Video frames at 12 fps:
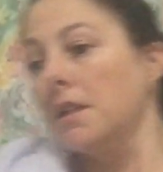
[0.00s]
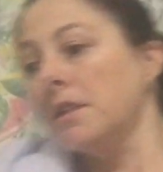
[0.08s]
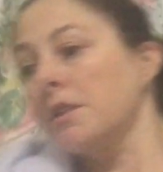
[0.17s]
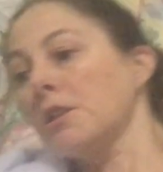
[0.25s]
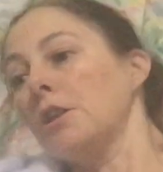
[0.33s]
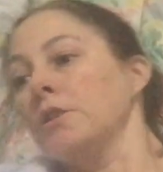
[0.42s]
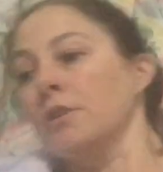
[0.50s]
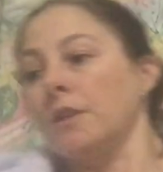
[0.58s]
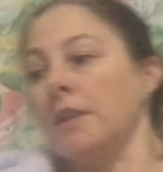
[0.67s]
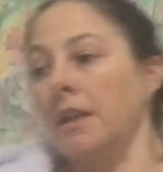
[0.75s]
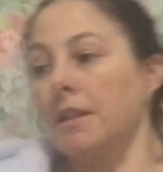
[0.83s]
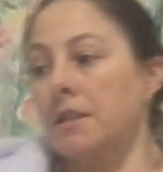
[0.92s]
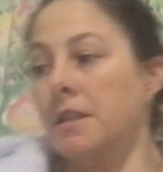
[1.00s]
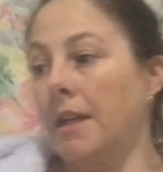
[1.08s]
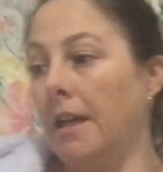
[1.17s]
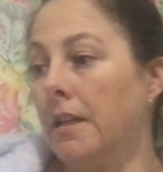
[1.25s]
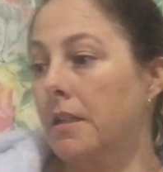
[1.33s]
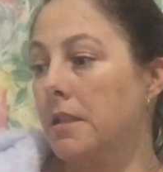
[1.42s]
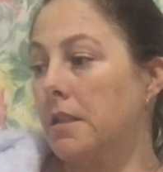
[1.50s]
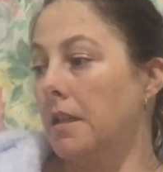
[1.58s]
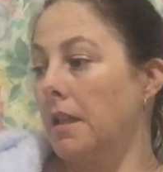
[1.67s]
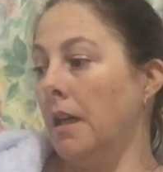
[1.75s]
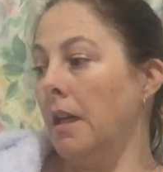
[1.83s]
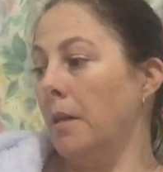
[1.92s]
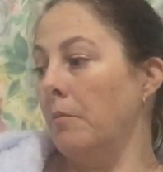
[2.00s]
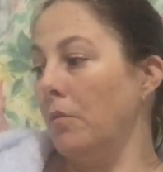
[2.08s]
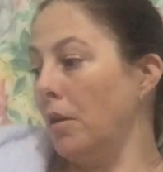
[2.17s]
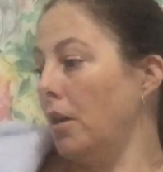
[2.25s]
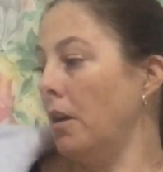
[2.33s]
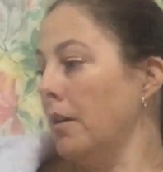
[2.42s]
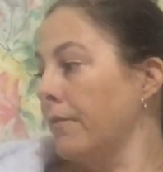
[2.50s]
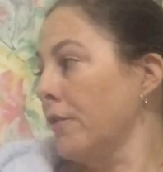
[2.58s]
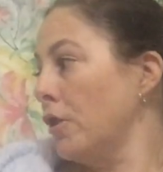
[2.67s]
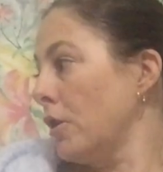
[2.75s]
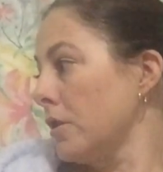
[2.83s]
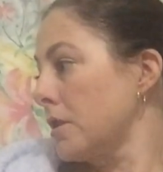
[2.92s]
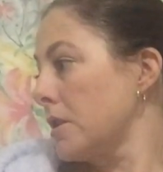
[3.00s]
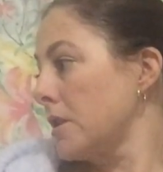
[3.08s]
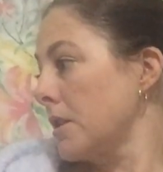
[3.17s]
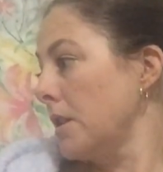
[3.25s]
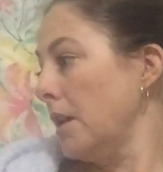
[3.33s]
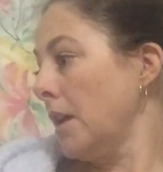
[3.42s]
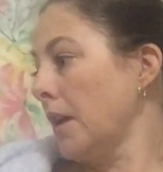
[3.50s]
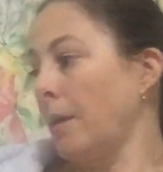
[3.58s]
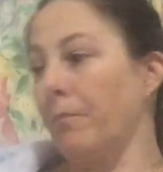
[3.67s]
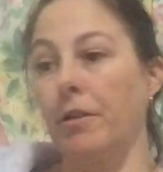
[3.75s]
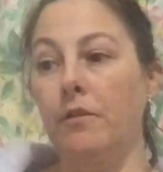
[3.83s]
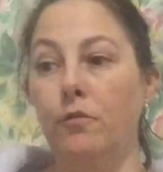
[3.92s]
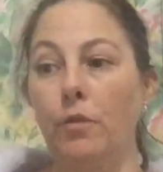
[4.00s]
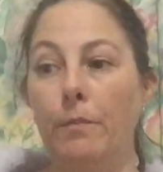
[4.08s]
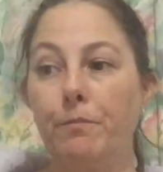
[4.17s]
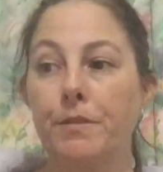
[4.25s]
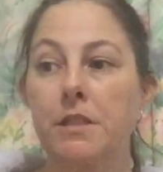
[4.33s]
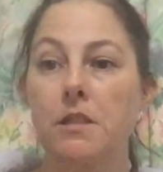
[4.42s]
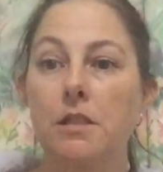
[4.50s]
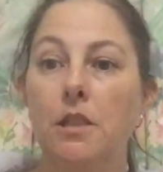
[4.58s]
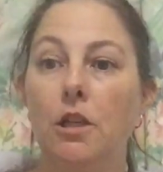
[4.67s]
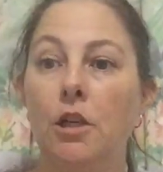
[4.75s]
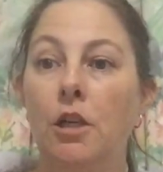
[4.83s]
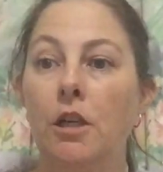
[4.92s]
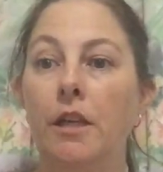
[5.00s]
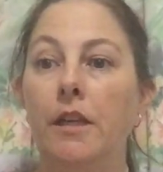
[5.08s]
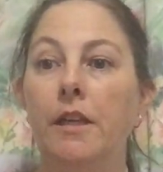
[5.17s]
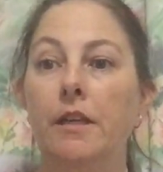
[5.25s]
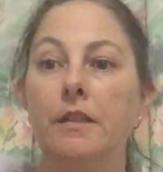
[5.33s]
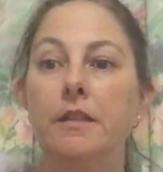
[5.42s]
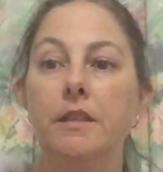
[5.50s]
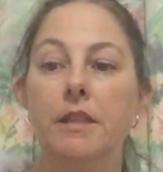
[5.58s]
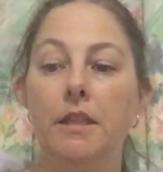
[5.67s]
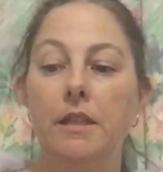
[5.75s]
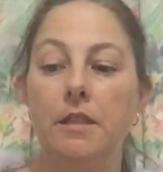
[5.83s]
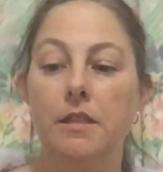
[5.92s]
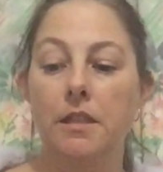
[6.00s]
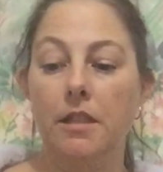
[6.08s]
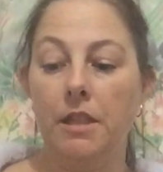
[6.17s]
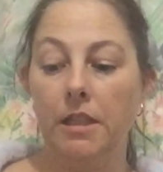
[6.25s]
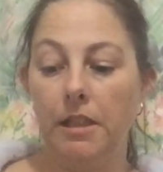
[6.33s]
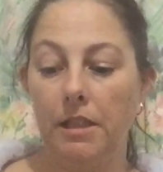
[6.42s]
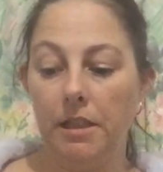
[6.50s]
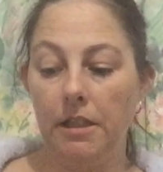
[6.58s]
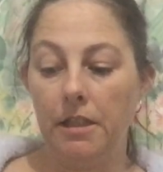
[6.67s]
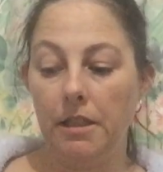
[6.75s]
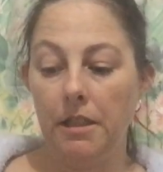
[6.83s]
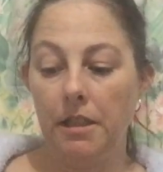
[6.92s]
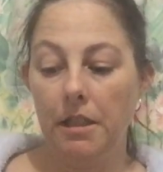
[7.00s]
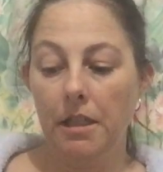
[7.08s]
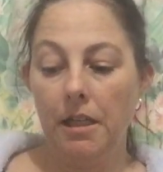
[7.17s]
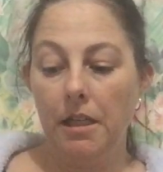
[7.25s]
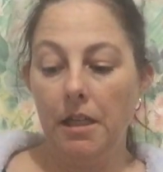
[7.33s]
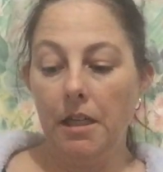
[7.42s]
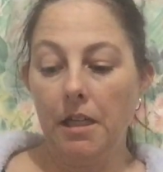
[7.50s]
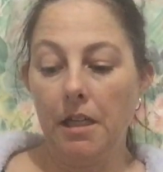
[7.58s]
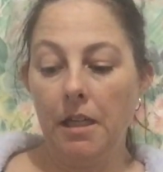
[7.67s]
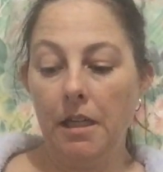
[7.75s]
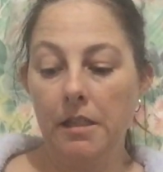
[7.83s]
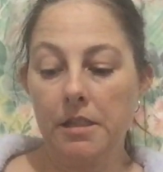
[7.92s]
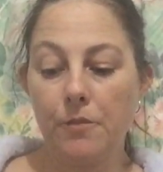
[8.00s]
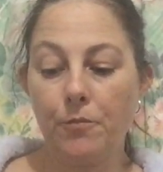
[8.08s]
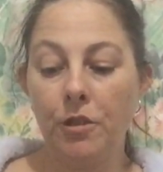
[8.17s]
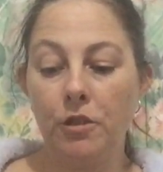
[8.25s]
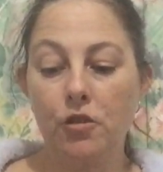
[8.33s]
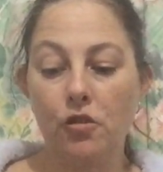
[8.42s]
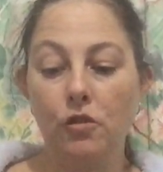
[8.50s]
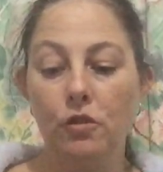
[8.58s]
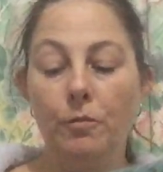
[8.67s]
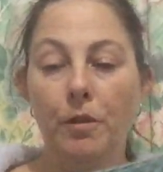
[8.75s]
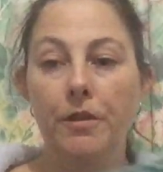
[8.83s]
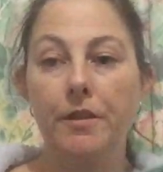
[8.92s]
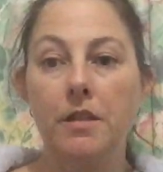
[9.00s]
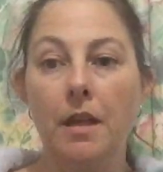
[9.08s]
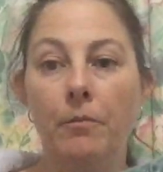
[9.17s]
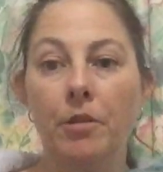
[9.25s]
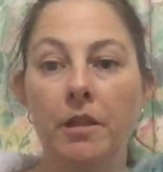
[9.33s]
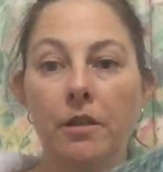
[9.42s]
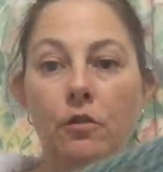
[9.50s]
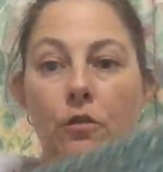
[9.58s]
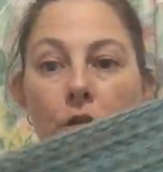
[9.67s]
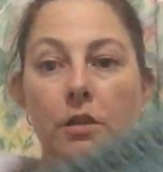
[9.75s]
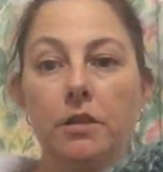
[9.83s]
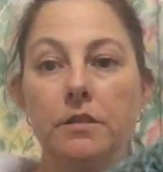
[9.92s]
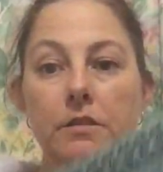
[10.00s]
So that's that. I've got a couple of whips. I did the spring shawl by the Dabbling Hook,